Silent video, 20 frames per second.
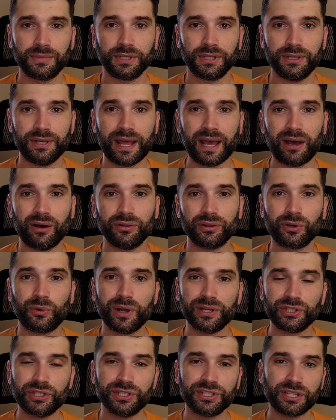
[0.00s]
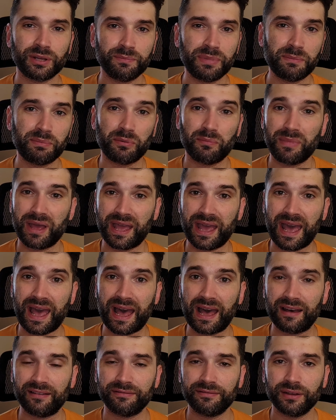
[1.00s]
Now, the question some people may
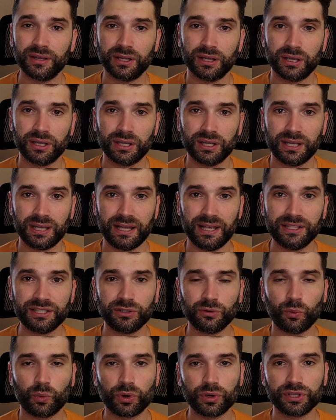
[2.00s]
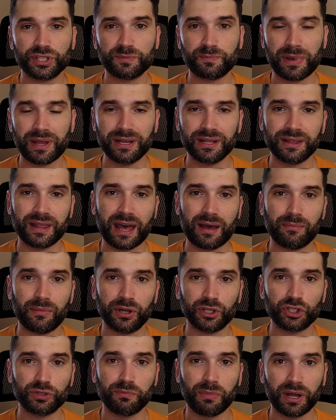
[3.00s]
have, is it worth spending that
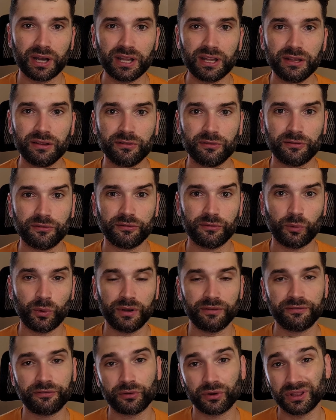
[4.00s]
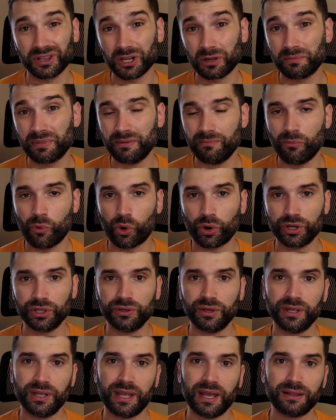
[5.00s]
much money when for a little bit more you
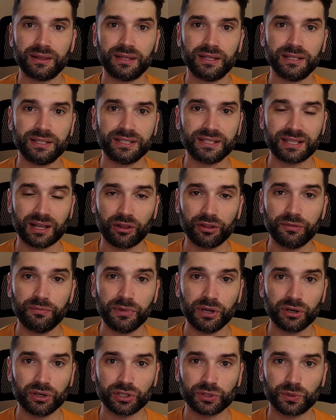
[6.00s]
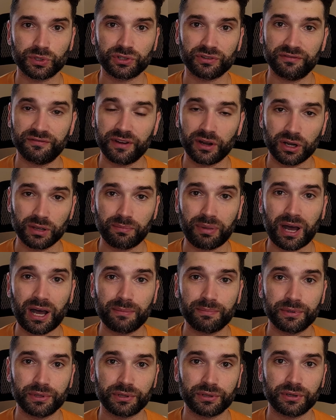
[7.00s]
can get the stealth mirrors, which are very
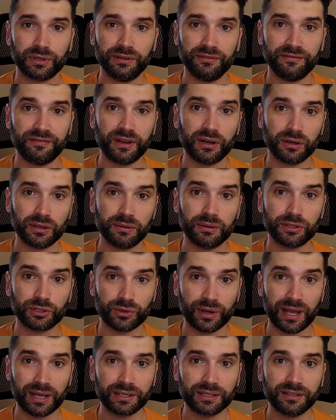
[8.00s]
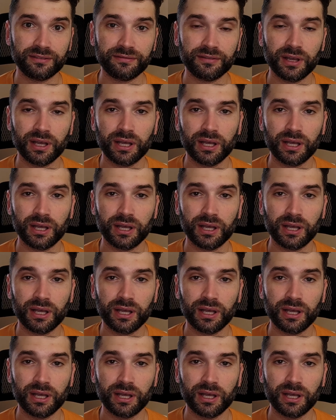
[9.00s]
popular and very attractive.